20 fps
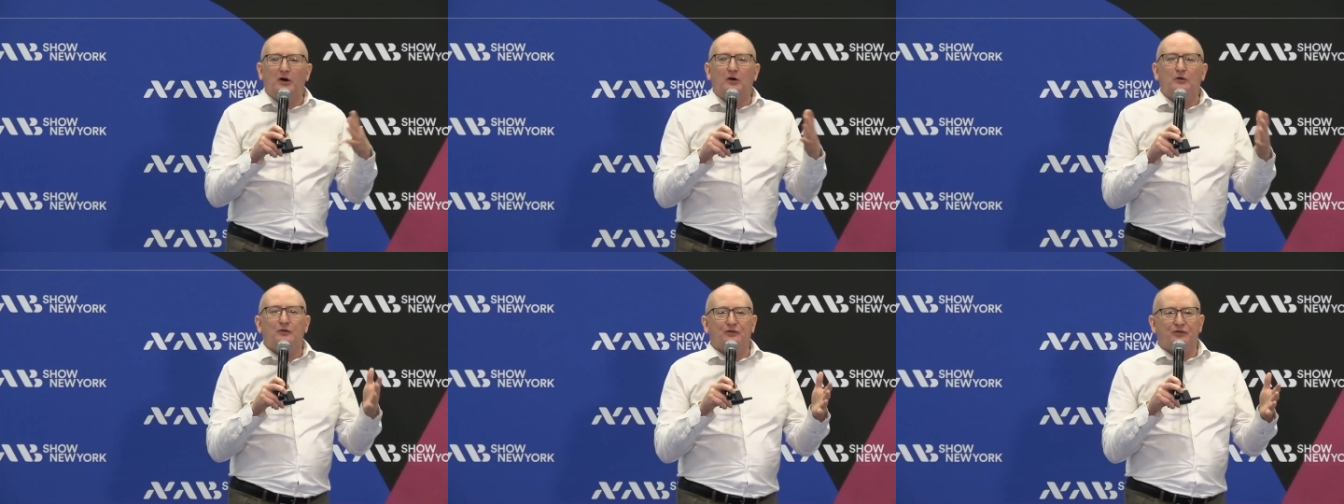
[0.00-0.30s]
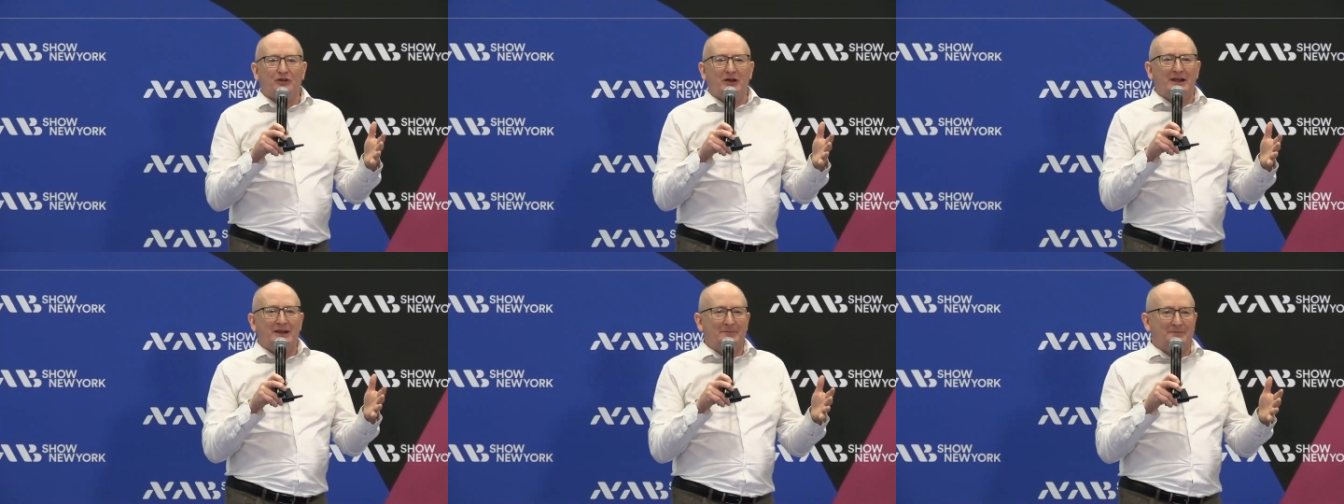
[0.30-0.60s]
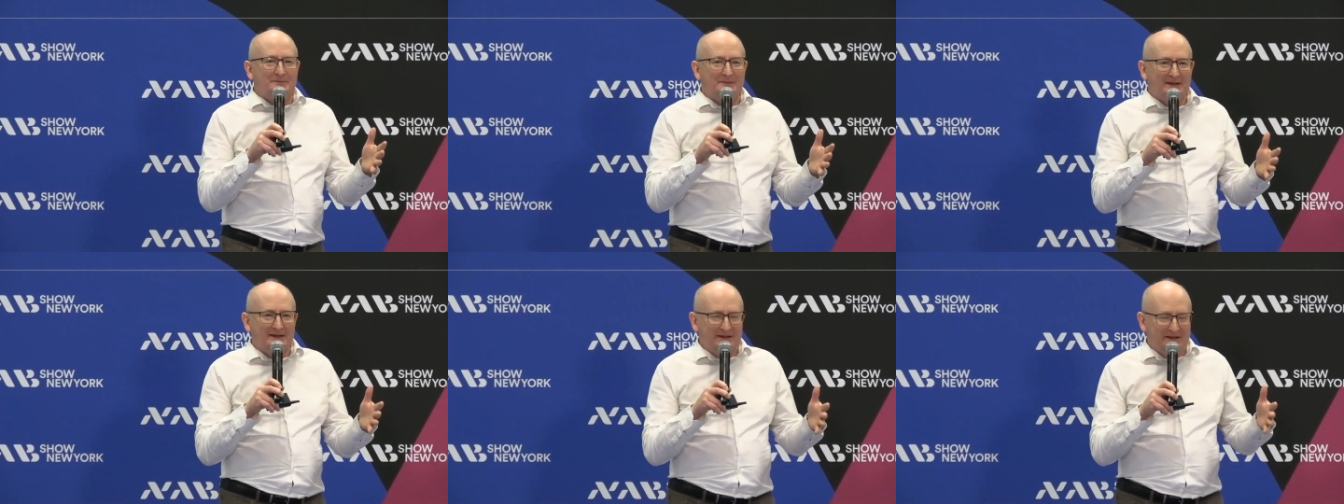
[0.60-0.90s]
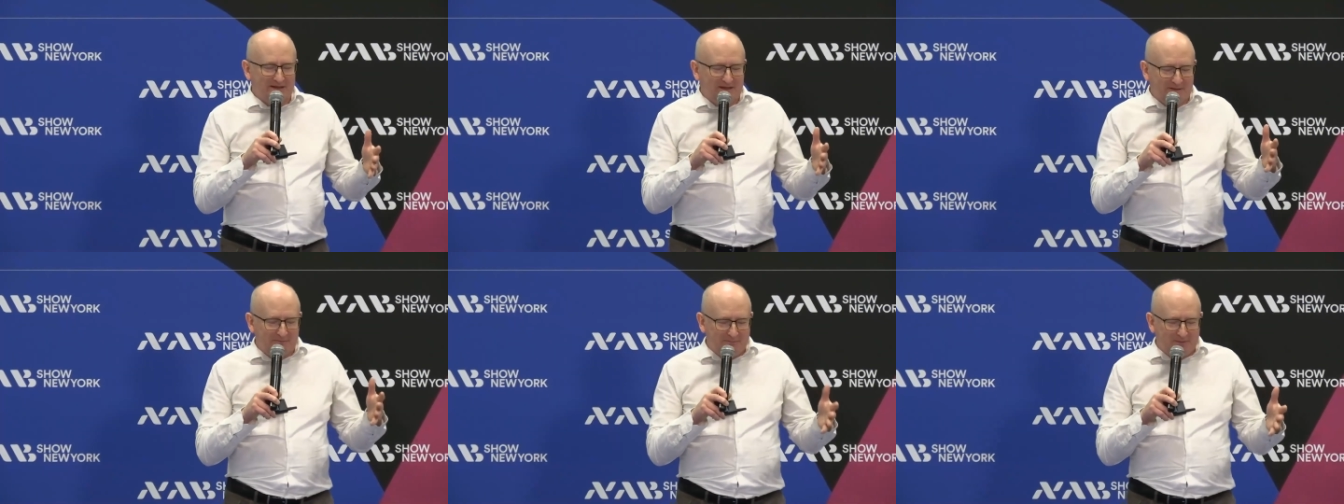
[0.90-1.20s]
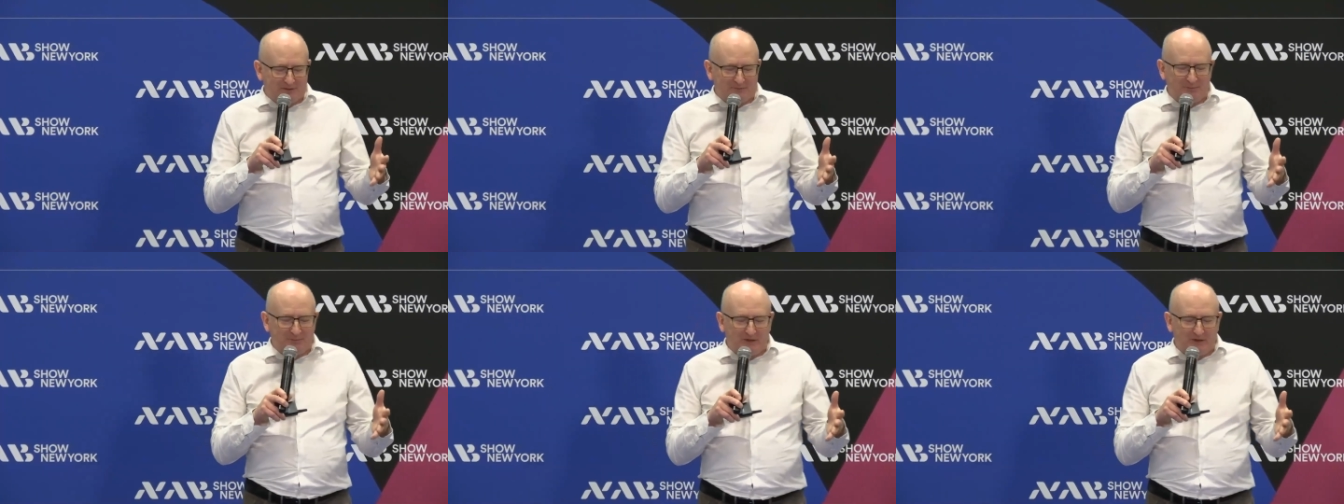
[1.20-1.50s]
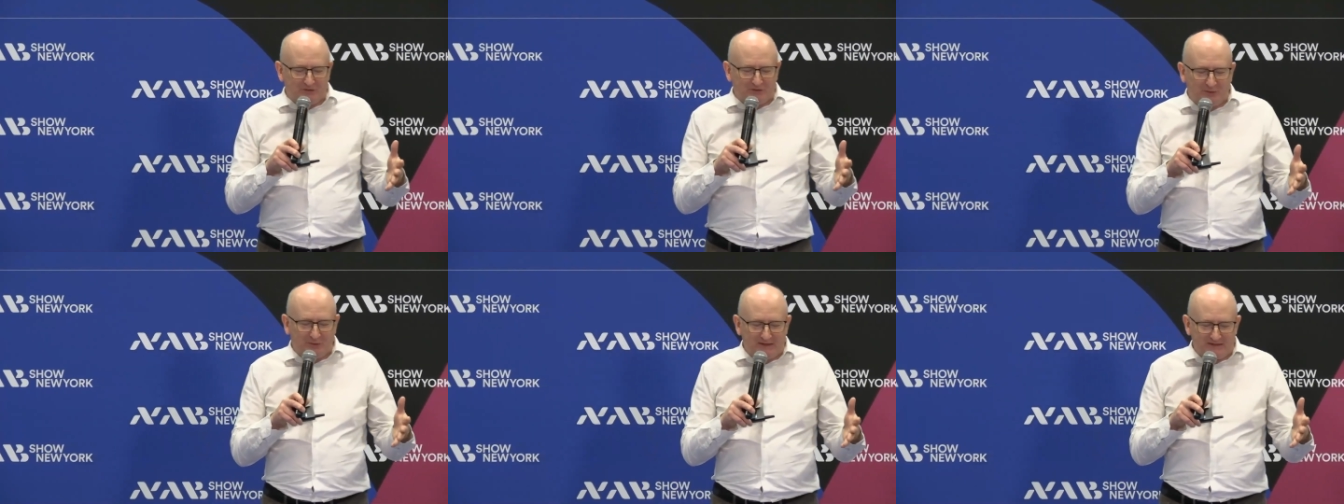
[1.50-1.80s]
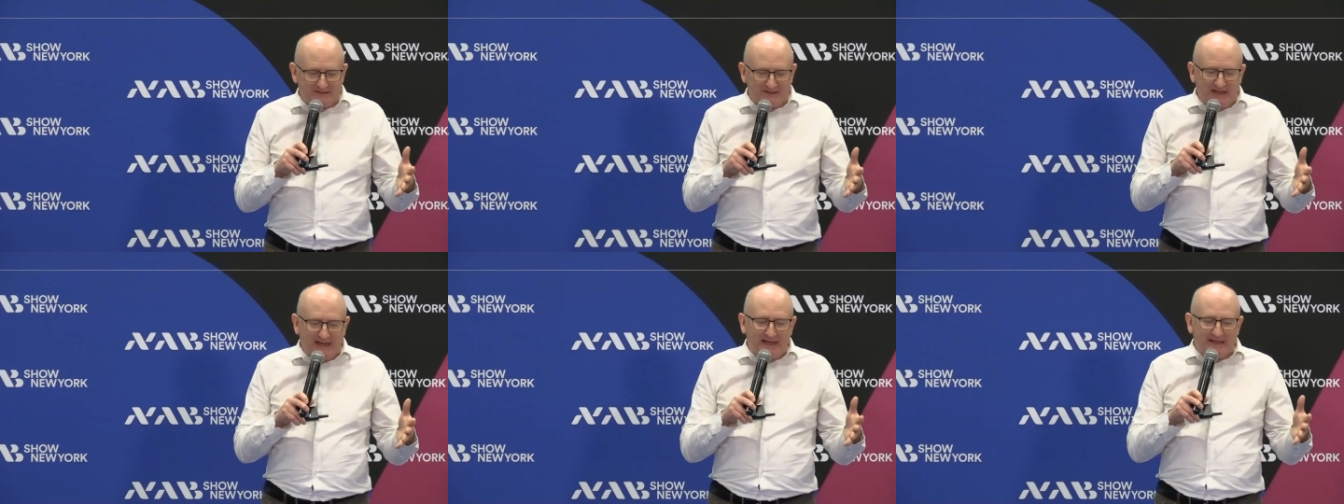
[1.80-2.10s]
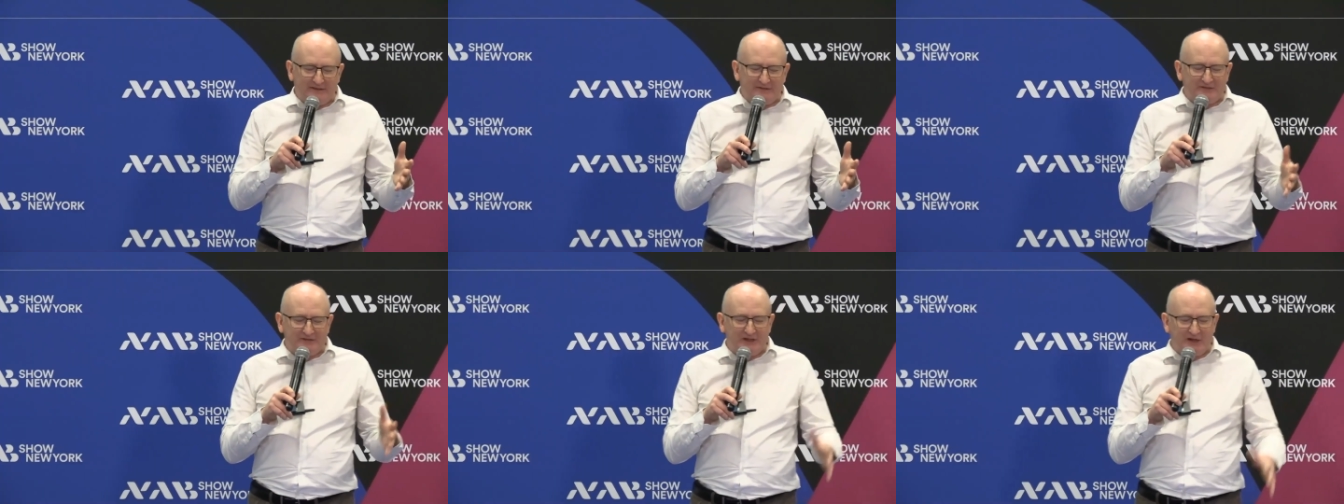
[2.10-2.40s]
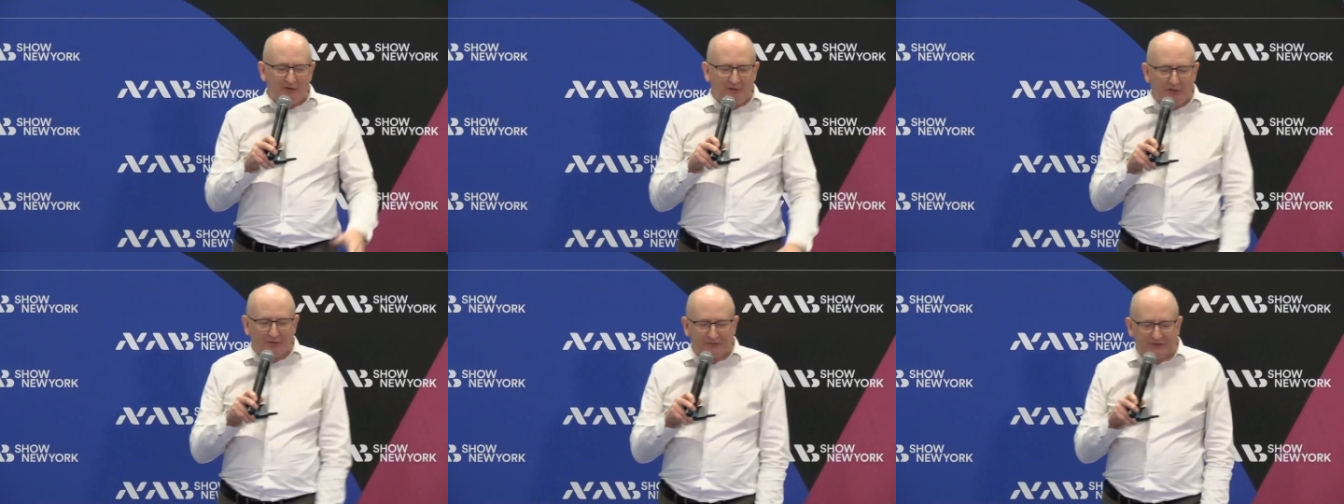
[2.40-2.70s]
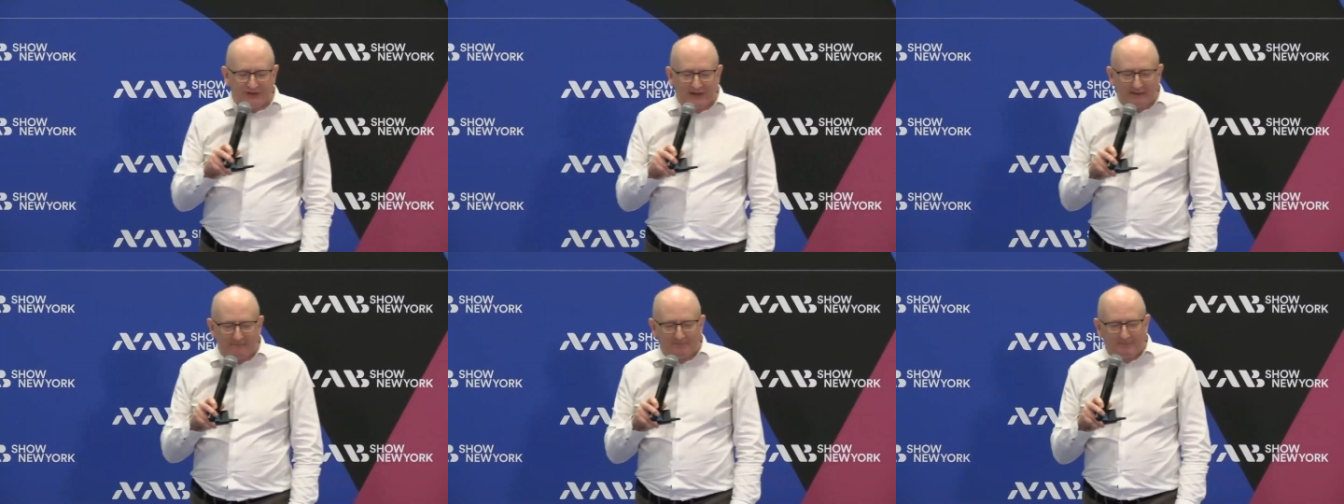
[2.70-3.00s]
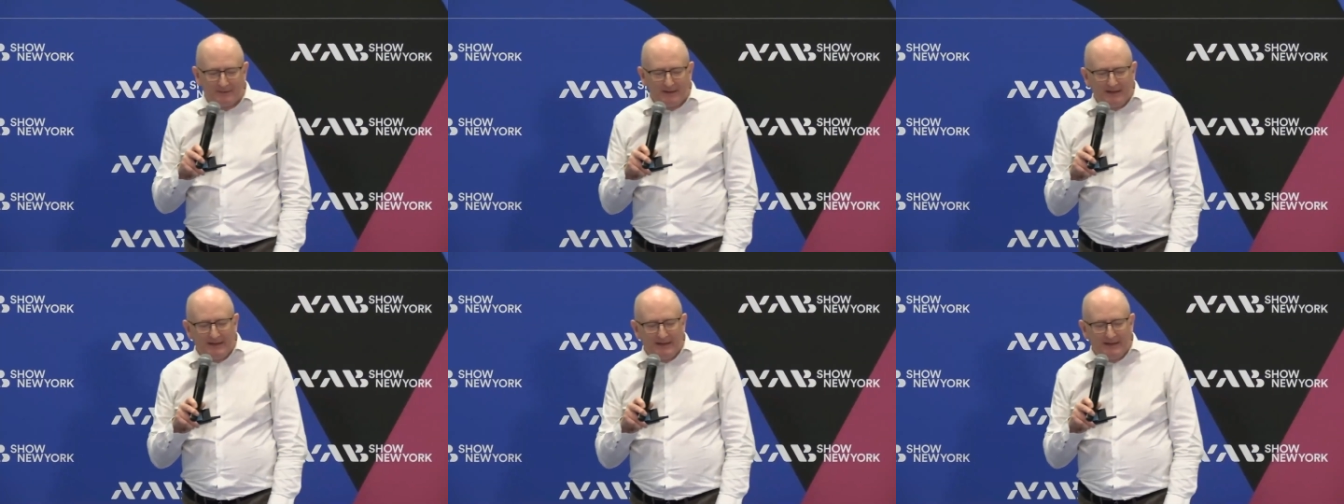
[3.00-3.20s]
a whole frame just because we're scared of TR offset.